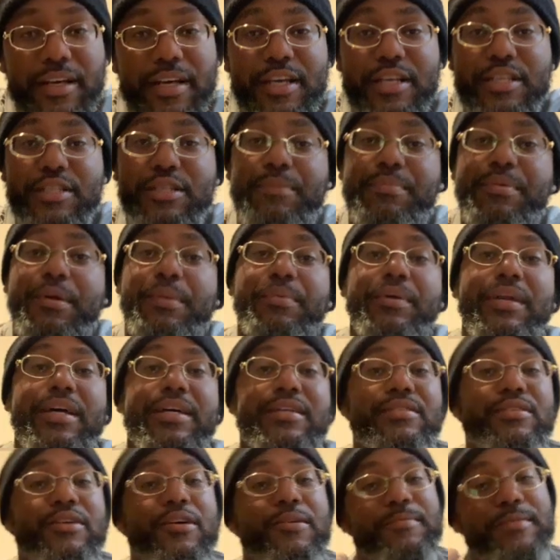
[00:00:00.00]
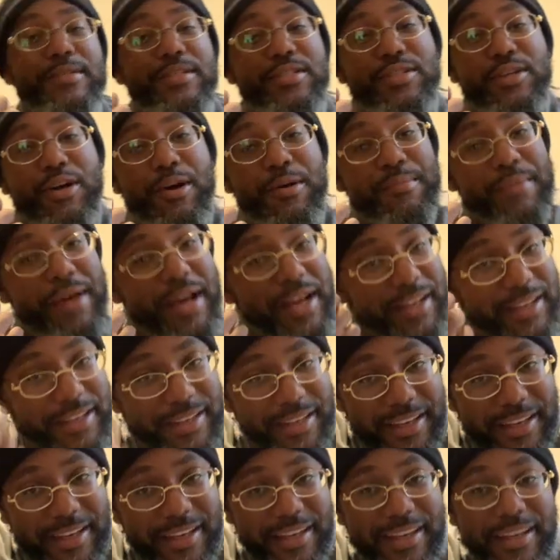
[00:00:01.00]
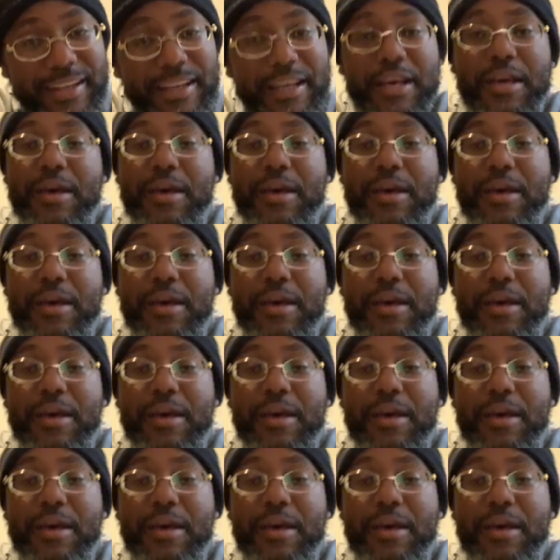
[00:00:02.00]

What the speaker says: some people that saw me start back again,